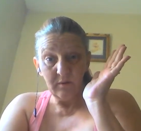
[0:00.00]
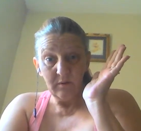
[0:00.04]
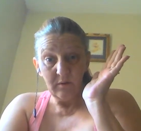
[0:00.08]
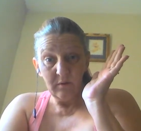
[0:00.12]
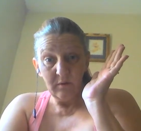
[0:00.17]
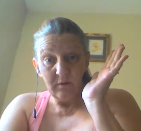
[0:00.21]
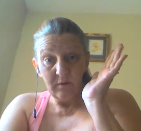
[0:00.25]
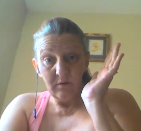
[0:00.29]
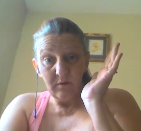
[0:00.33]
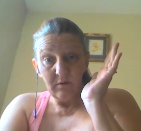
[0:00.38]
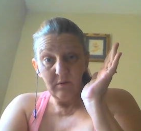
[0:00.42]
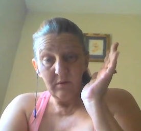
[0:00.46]

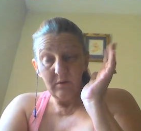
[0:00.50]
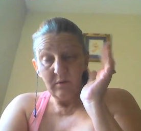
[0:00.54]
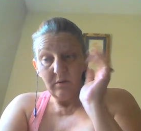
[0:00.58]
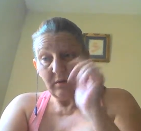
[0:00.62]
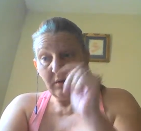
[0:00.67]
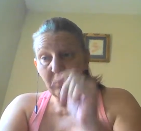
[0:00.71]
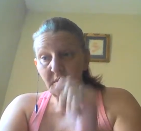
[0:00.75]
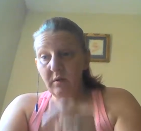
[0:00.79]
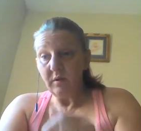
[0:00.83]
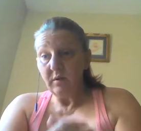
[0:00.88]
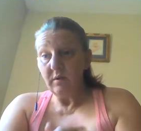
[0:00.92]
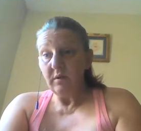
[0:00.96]

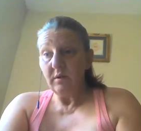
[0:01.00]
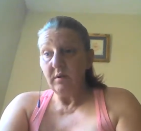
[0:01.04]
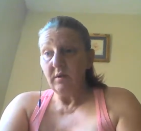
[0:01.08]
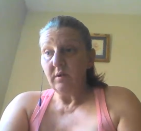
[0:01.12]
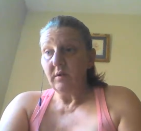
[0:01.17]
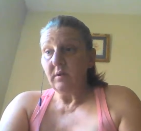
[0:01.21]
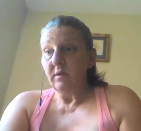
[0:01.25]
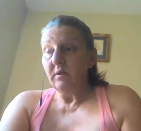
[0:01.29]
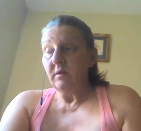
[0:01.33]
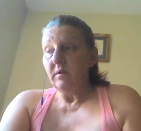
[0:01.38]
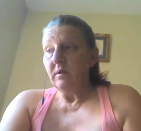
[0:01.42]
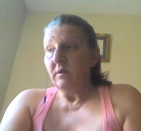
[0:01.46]

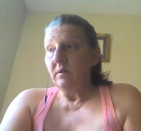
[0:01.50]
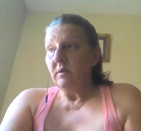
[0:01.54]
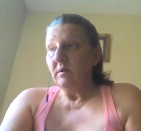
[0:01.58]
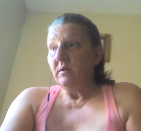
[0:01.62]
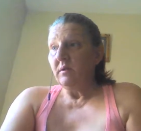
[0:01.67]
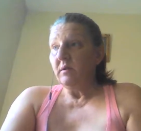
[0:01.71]
Nothing is said.